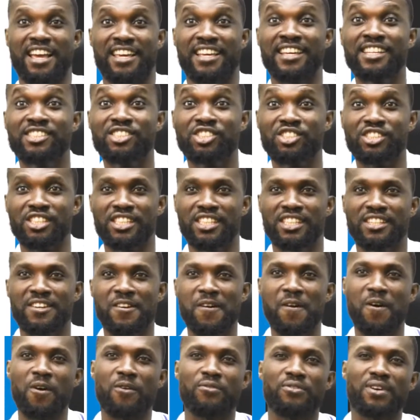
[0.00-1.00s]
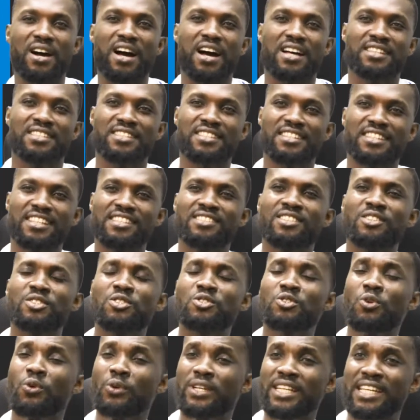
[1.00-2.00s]
a history of art is the
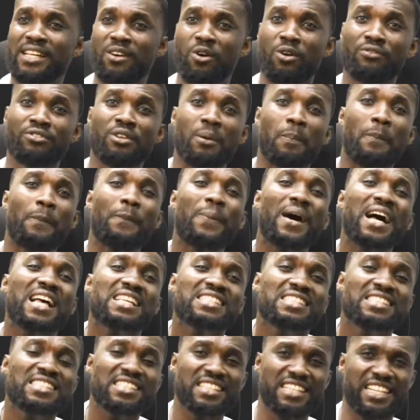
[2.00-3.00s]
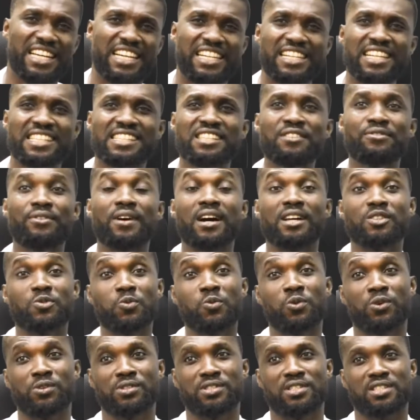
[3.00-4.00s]
study of the past creative
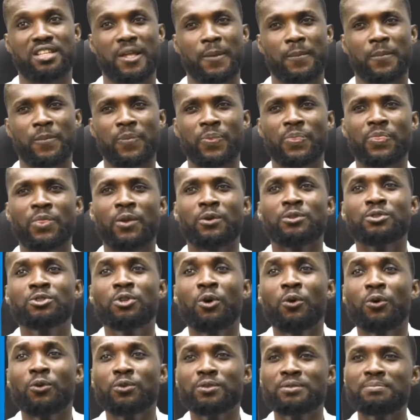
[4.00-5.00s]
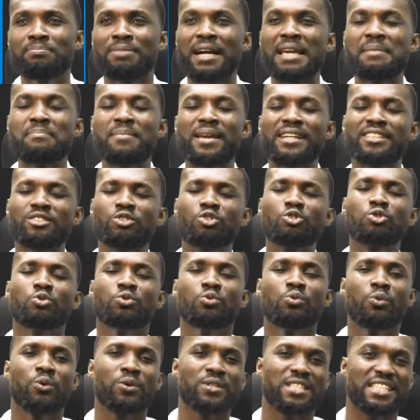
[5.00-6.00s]
artworks done by men
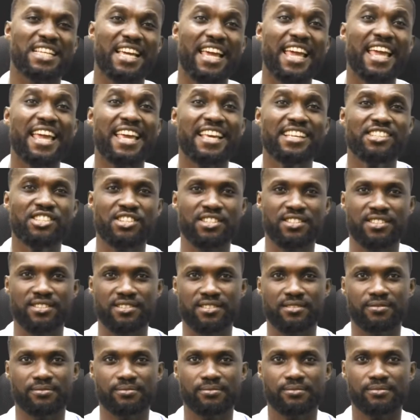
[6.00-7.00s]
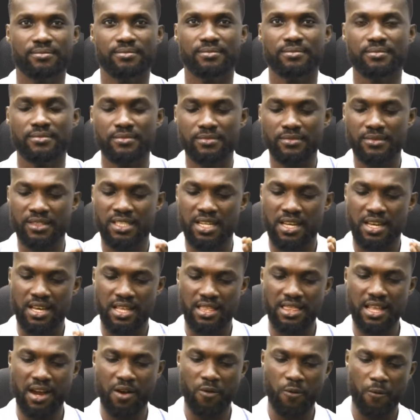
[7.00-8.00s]
throughout ages.
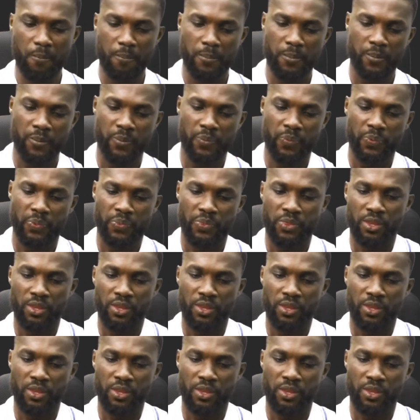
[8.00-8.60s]
Now,